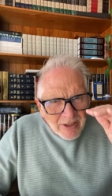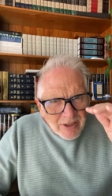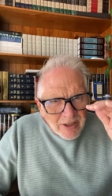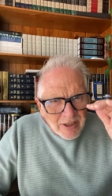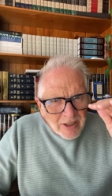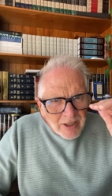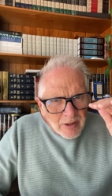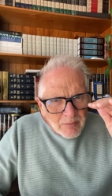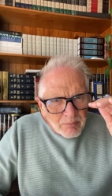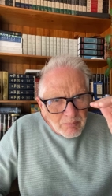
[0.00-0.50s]

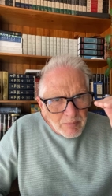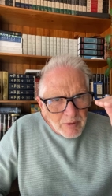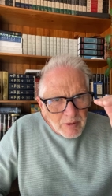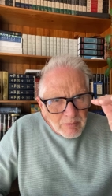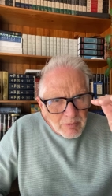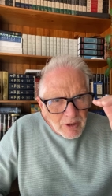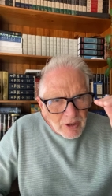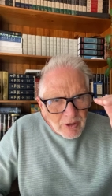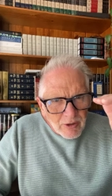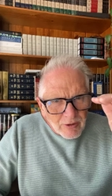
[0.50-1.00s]
to a
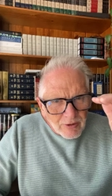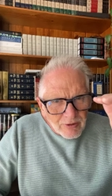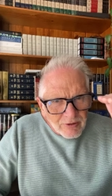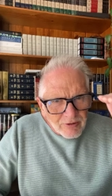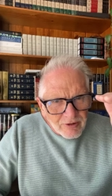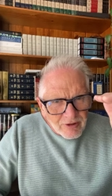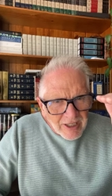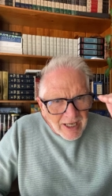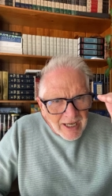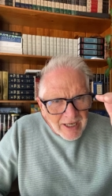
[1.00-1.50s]
near
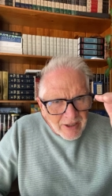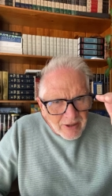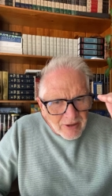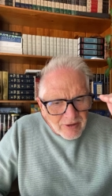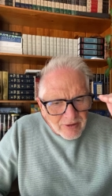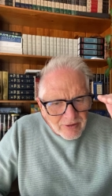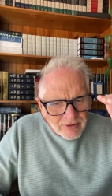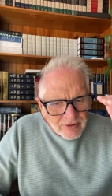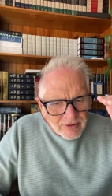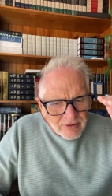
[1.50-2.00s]

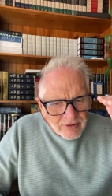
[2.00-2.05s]
biblical